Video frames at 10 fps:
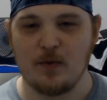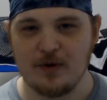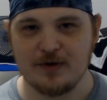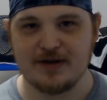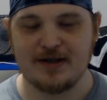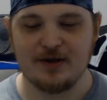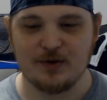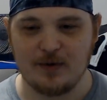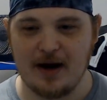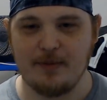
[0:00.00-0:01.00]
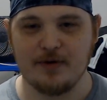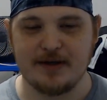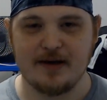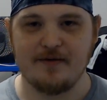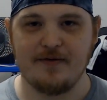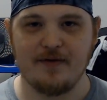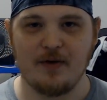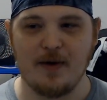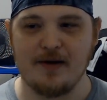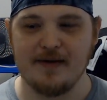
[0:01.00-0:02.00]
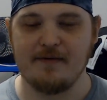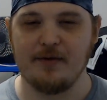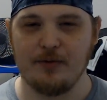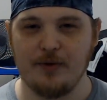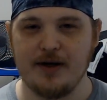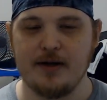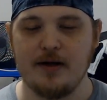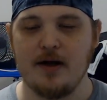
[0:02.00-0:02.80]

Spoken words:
words to describe yourself around level 3,